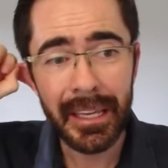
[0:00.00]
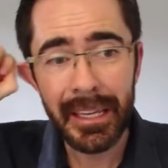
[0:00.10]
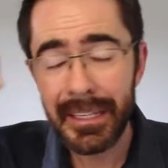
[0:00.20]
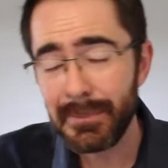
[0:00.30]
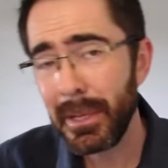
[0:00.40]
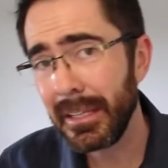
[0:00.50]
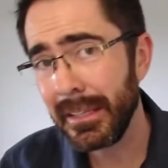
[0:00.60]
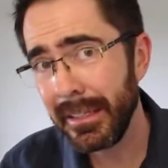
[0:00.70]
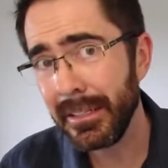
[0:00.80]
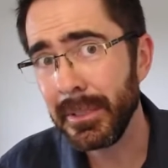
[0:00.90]
He's being a
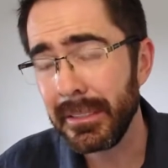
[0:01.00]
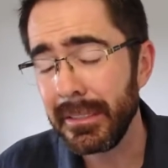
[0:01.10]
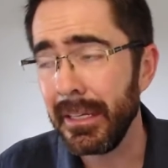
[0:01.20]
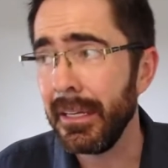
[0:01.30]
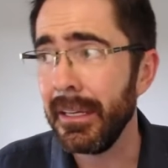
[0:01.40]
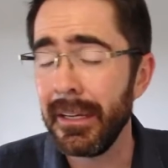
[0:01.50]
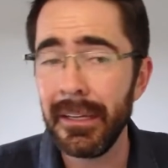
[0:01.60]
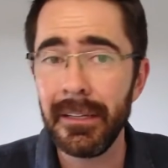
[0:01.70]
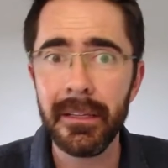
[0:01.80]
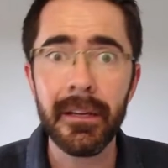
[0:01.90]
little bit,
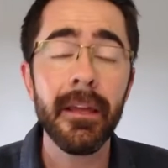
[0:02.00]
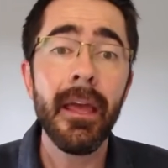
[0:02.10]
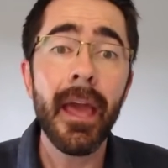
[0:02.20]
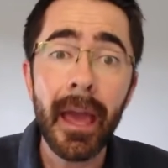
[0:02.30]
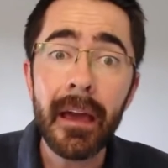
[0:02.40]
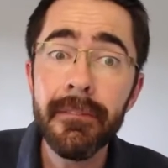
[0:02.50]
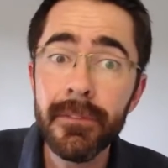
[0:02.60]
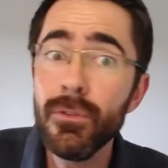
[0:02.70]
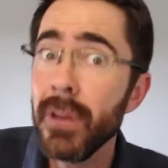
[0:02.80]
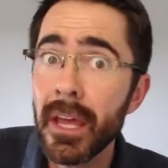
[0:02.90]
have
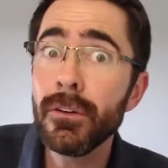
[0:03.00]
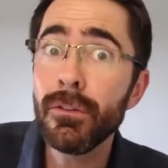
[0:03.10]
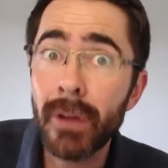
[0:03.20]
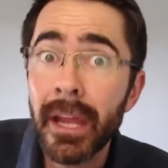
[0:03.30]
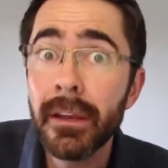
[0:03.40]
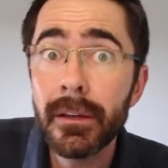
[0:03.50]
you never read?